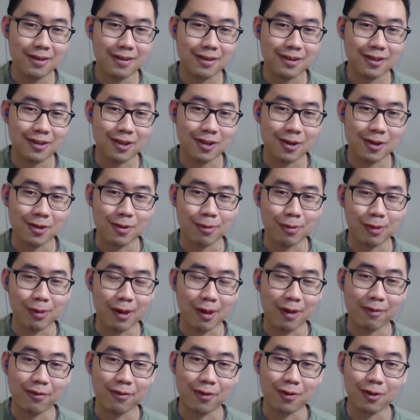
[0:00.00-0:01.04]
So,
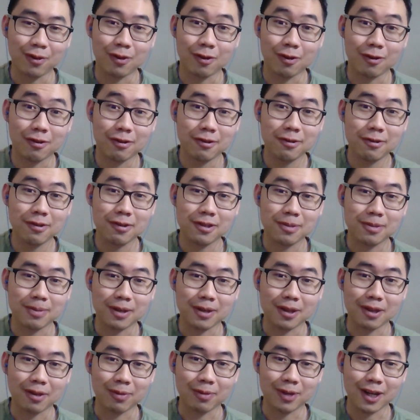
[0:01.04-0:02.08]
without further ado, let's
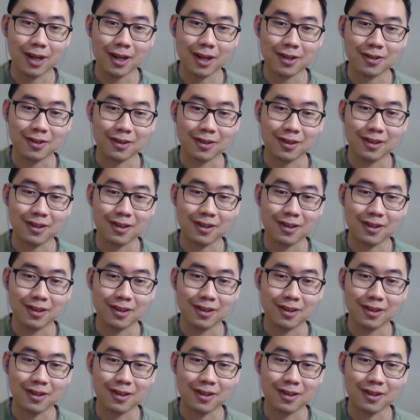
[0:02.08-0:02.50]
begin the reaction.